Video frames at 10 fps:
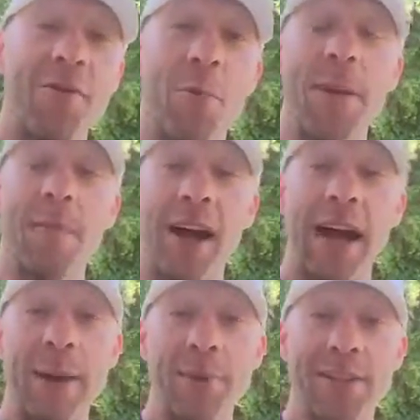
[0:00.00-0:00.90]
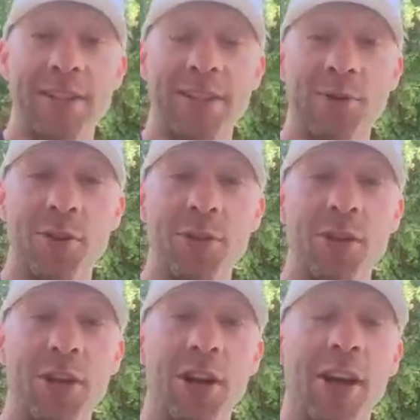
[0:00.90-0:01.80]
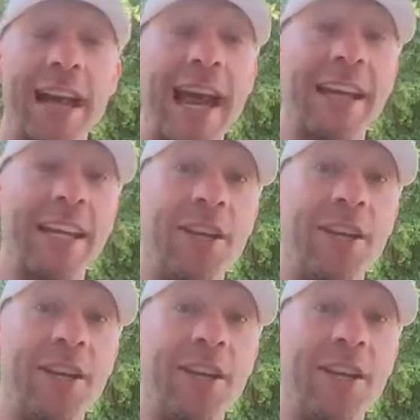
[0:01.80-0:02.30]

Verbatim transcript: Remember, happy is a skill that you can learn and